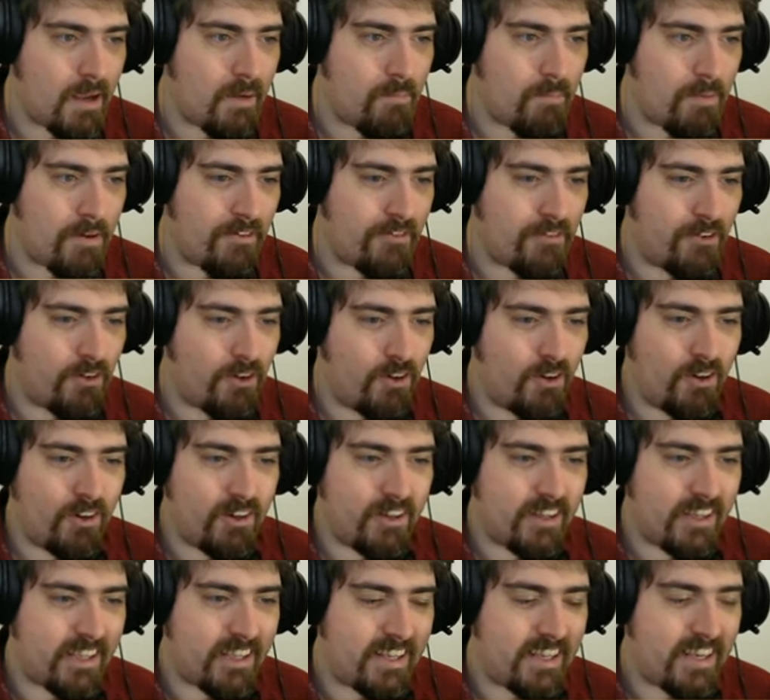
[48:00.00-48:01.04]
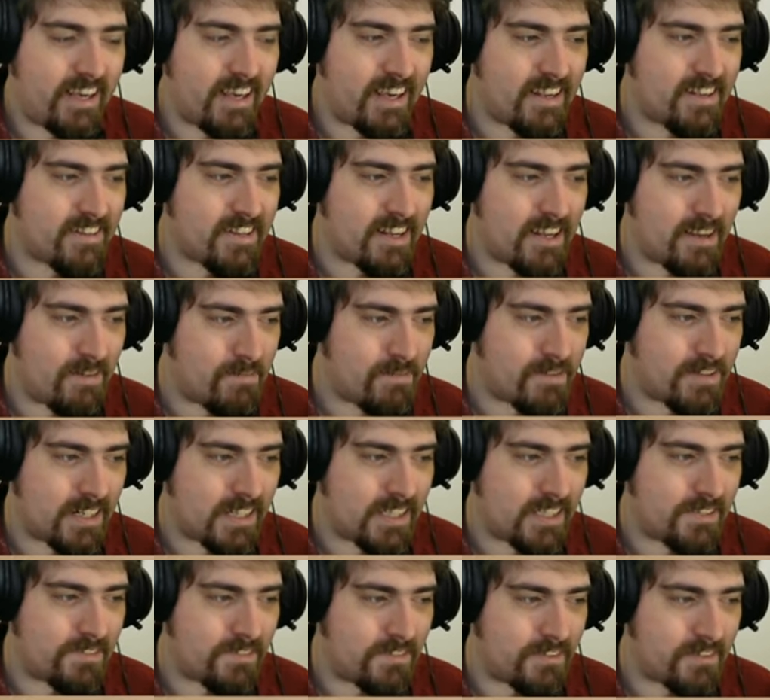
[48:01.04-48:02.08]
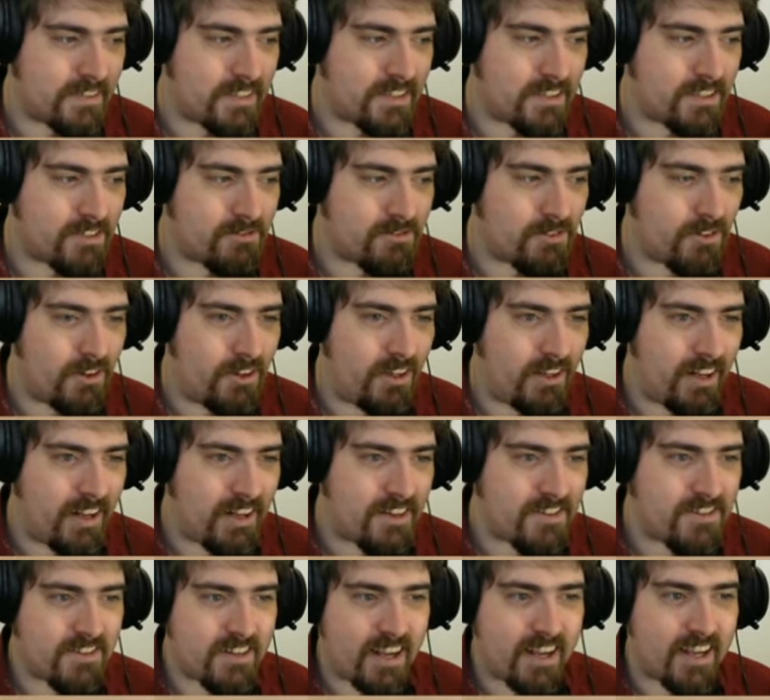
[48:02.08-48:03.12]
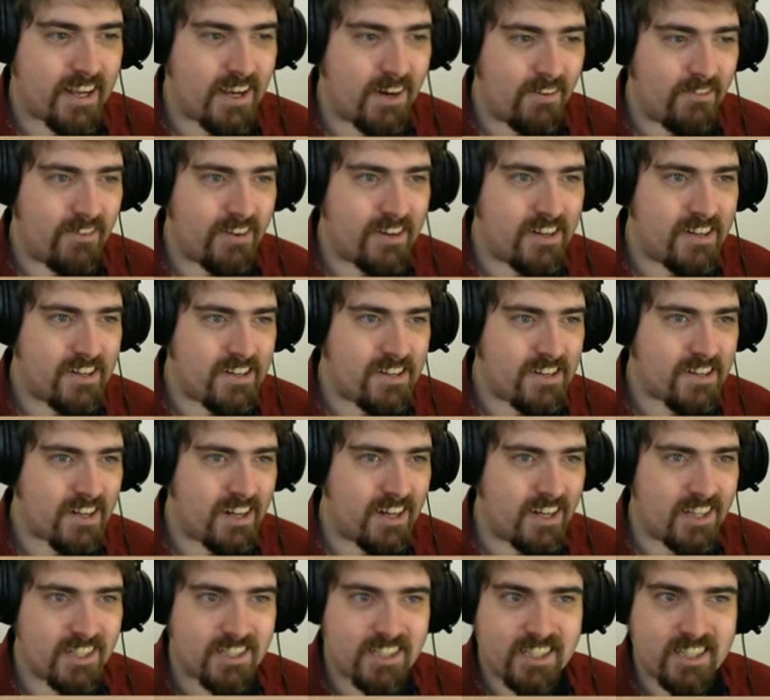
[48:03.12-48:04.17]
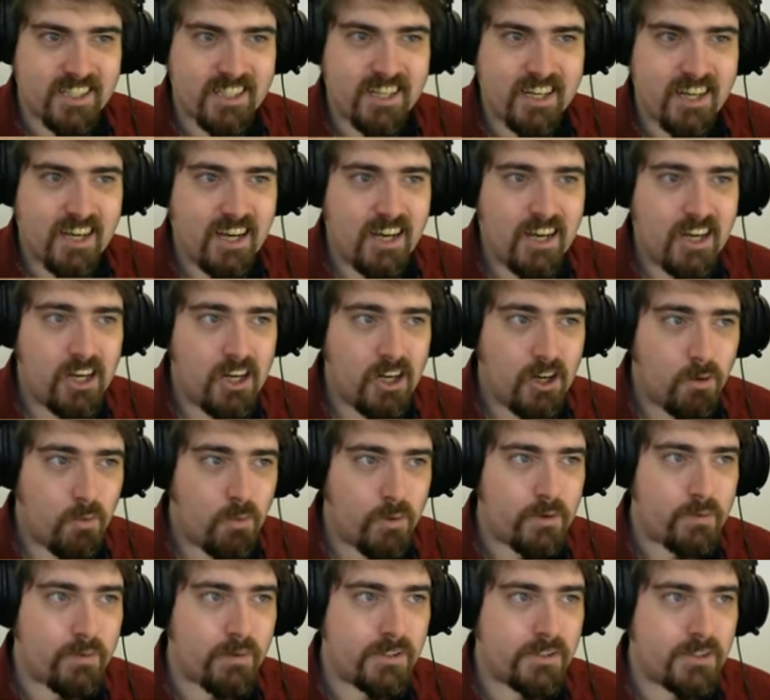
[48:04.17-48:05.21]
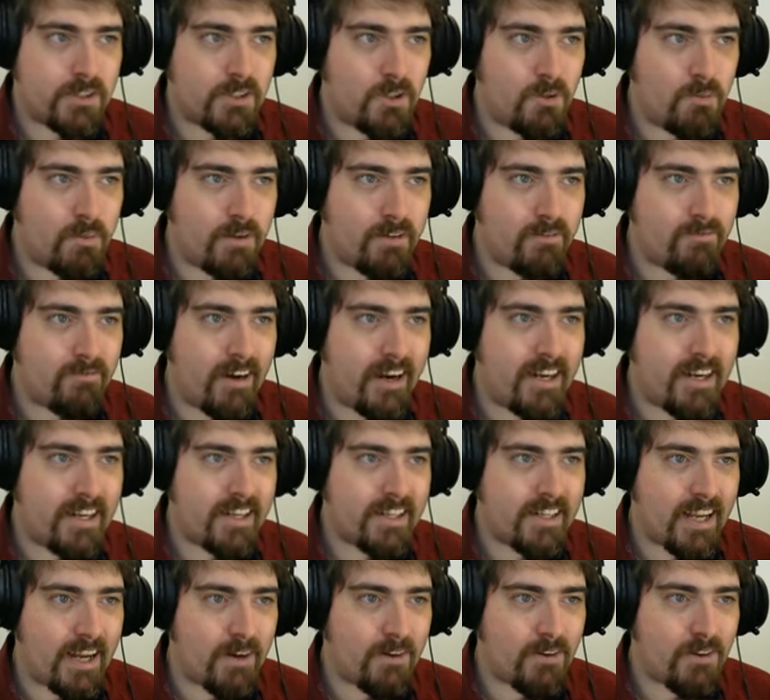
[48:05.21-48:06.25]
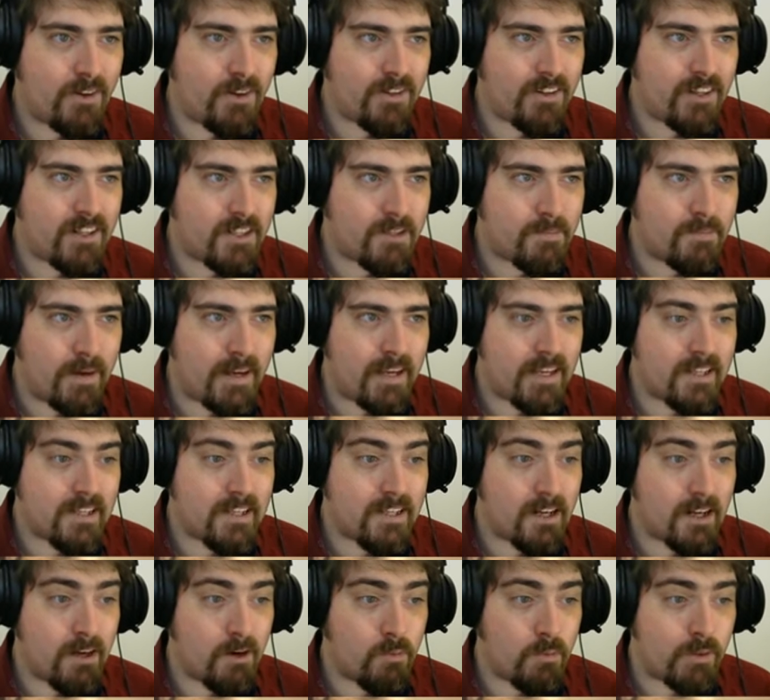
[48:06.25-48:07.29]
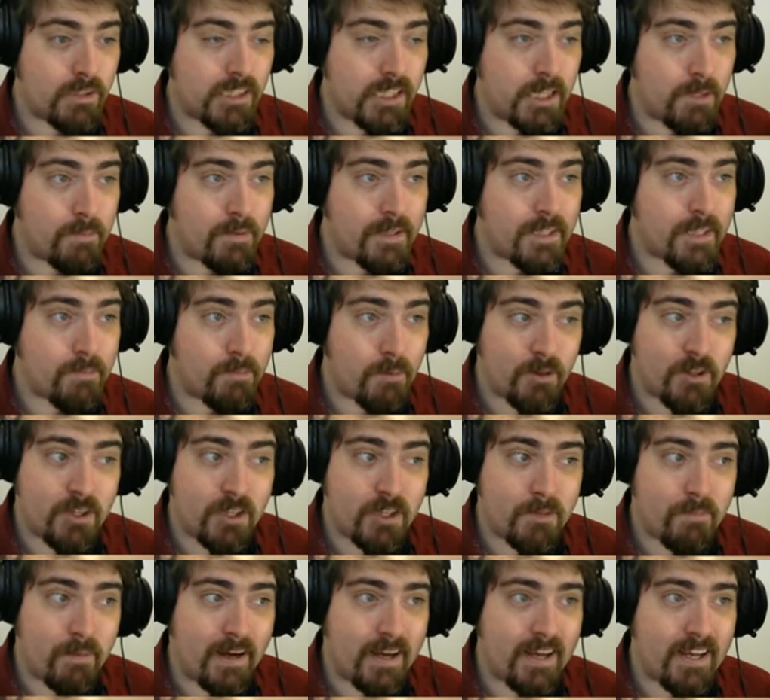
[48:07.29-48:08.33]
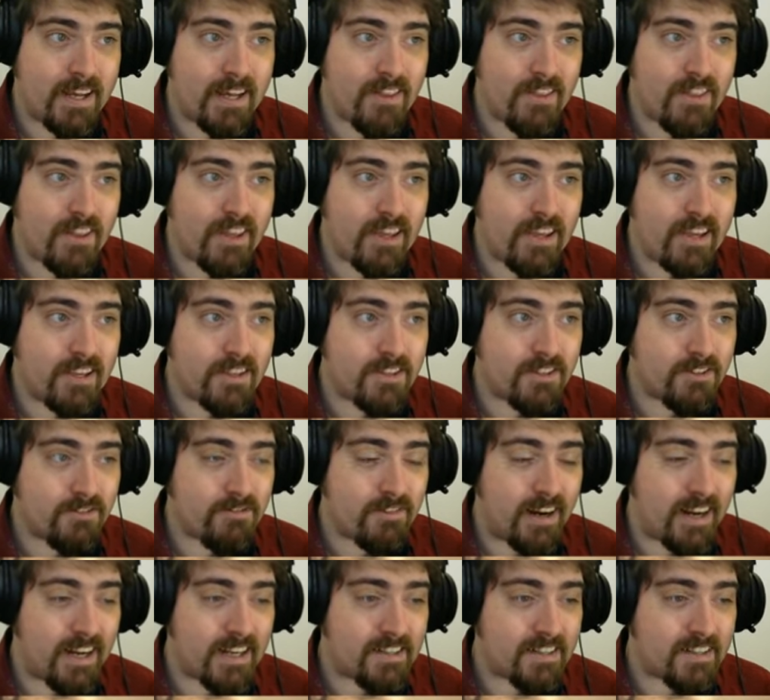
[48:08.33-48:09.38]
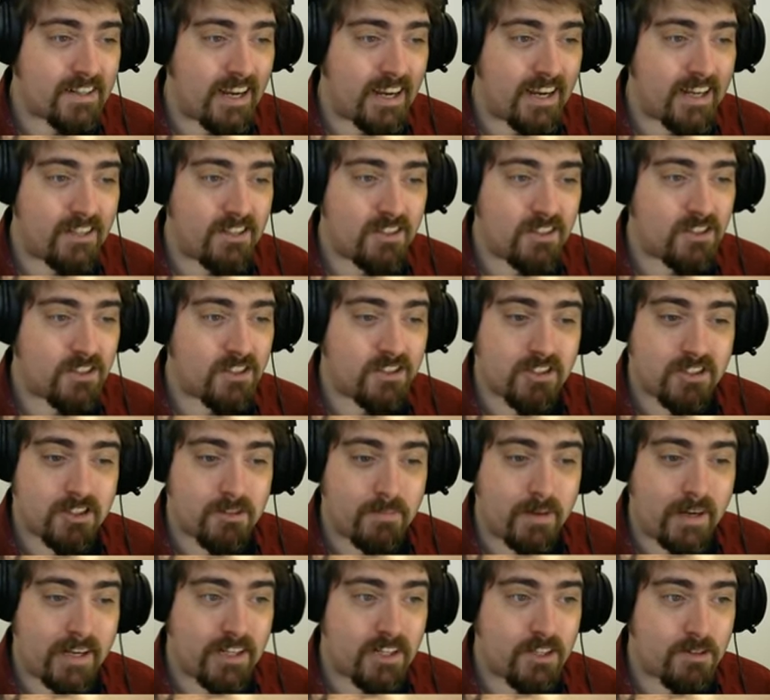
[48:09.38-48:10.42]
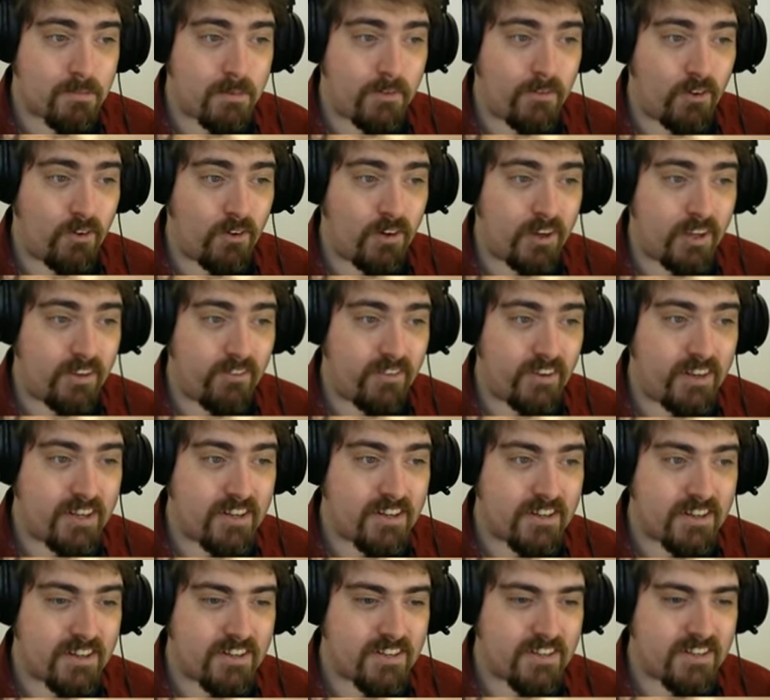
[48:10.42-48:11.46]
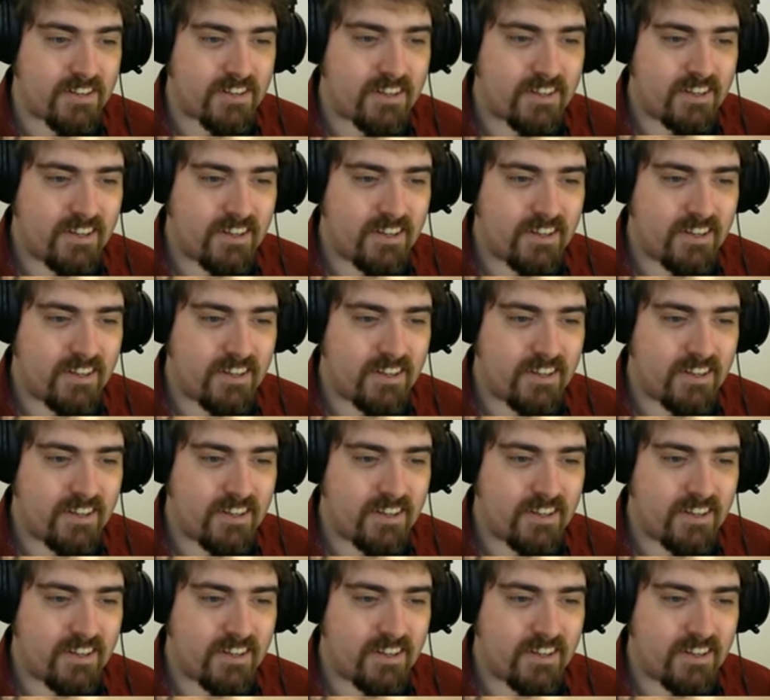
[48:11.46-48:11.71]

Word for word: before he is himself destroyed as Psycho finishes Arty, which will soon be raining down on his base? Will he be spotted by the strats and just smashed before he finishes?